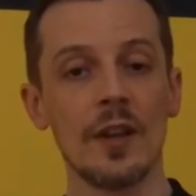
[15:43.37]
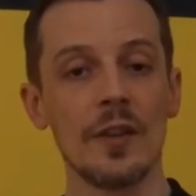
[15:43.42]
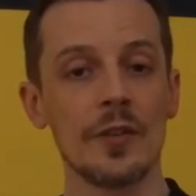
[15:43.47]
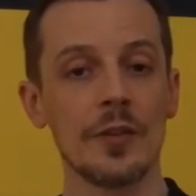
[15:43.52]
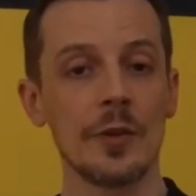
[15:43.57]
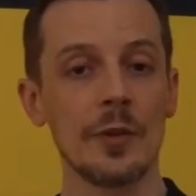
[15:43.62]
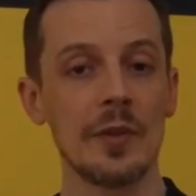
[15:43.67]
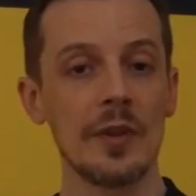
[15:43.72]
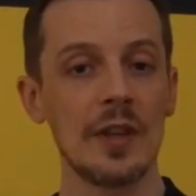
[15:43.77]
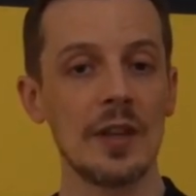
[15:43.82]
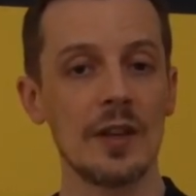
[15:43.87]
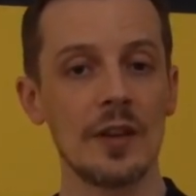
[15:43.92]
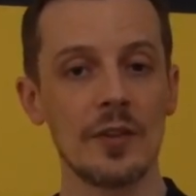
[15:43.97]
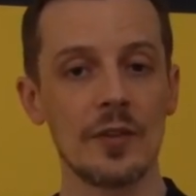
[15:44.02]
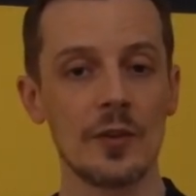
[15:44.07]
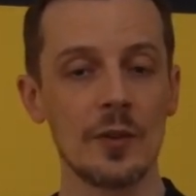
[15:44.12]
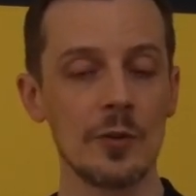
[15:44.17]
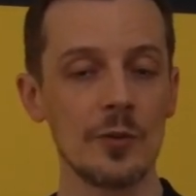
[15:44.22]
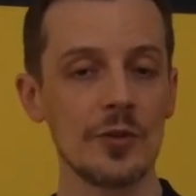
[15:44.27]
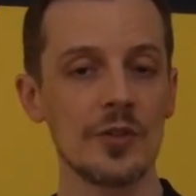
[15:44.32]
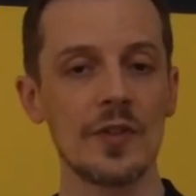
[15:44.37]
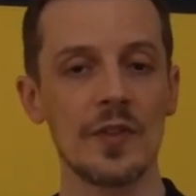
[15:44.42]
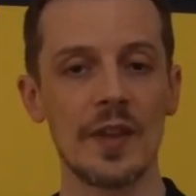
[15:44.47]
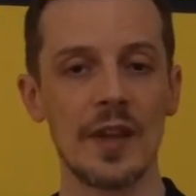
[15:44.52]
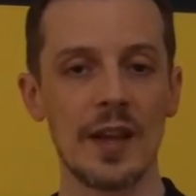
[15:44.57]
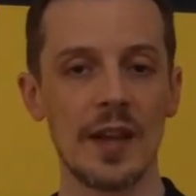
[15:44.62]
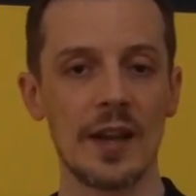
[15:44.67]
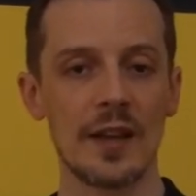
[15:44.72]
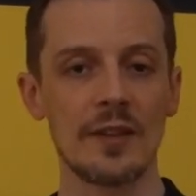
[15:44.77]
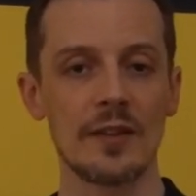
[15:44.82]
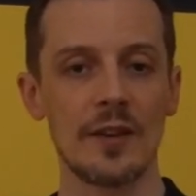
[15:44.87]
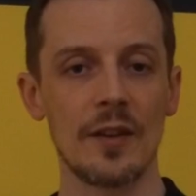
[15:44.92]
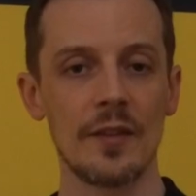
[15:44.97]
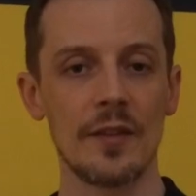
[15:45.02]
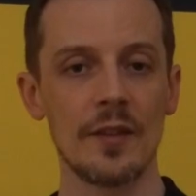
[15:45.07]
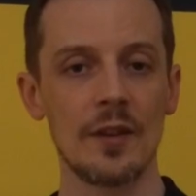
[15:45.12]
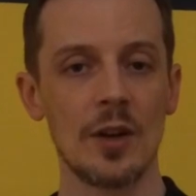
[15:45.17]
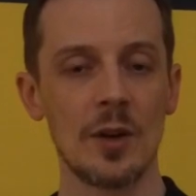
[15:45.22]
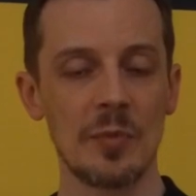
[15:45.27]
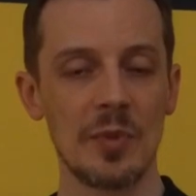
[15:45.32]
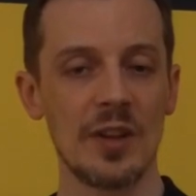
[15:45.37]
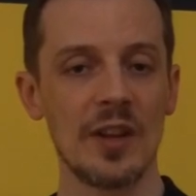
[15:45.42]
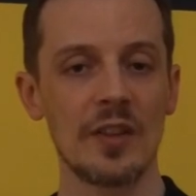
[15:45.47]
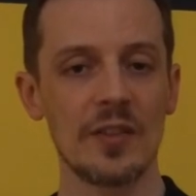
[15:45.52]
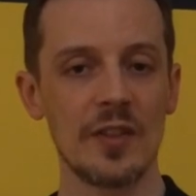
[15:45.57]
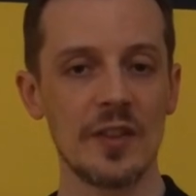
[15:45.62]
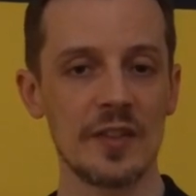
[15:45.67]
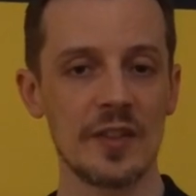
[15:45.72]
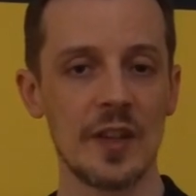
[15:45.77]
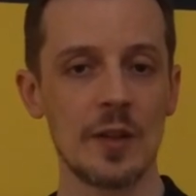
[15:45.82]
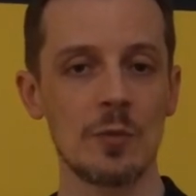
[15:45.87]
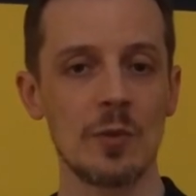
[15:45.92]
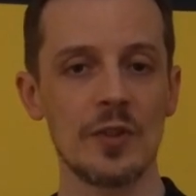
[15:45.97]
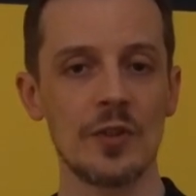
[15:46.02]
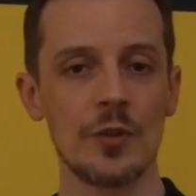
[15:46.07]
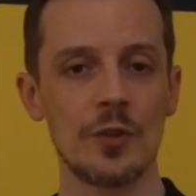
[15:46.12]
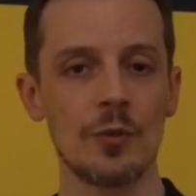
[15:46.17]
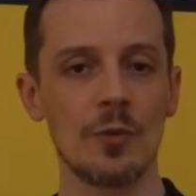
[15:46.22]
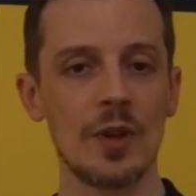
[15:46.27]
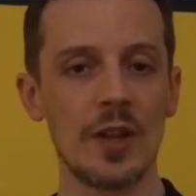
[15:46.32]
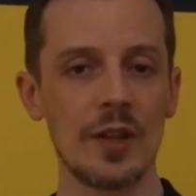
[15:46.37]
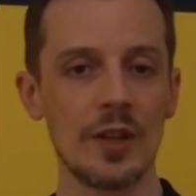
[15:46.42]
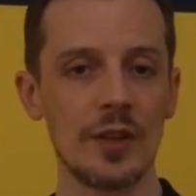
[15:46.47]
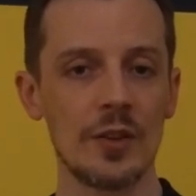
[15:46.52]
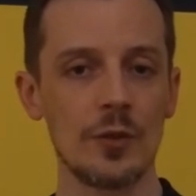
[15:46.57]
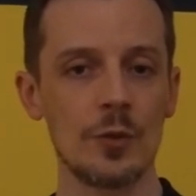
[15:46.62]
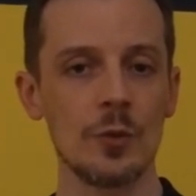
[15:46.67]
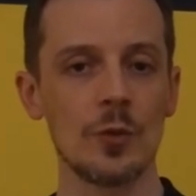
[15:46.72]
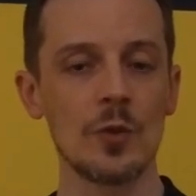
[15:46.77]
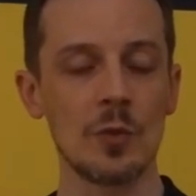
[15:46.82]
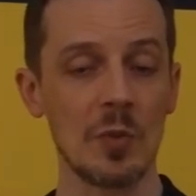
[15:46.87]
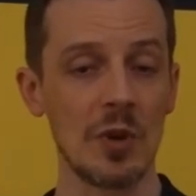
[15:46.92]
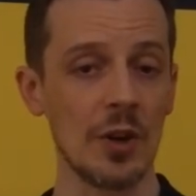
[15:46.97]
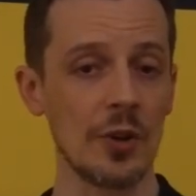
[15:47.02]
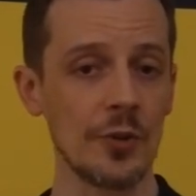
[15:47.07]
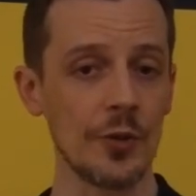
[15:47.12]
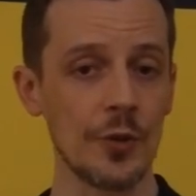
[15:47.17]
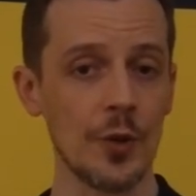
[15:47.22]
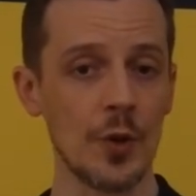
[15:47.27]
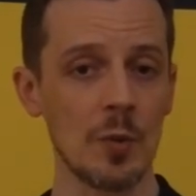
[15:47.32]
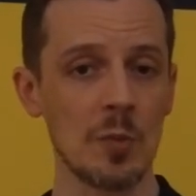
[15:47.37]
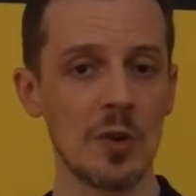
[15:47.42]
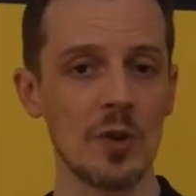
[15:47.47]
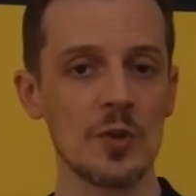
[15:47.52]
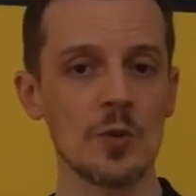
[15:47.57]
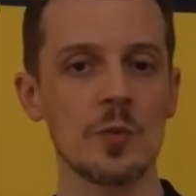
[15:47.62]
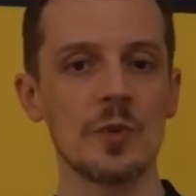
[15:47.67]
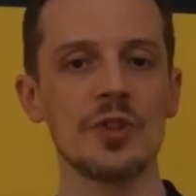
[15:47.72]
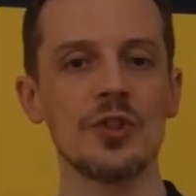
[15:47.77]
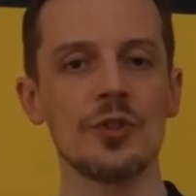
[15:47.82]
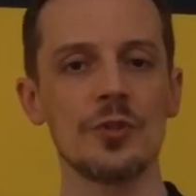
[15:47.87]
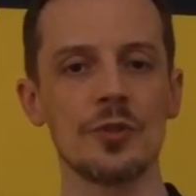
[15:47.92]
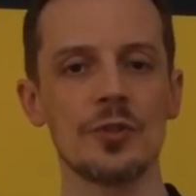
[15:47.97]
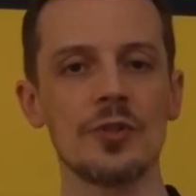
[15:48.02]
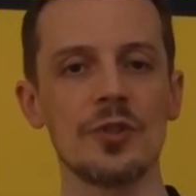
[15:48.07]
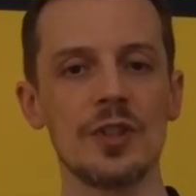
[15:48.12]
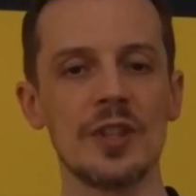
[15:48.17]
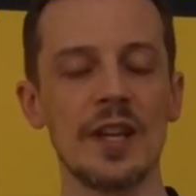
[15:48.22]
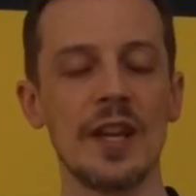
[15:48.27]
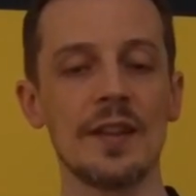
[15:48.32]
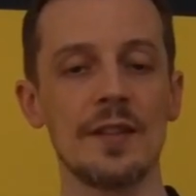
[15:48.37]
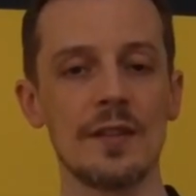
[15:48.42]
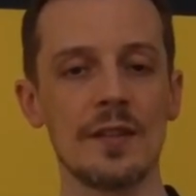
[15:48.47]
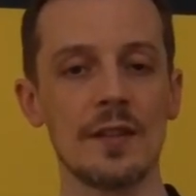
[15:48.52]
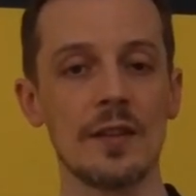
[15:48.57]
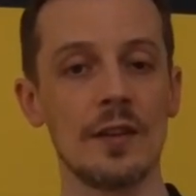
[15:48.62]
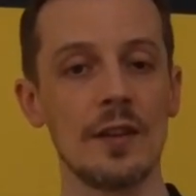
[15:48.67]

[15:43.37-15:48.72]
So the solution they had on the RP968 was to run two smaller turbos, which you could get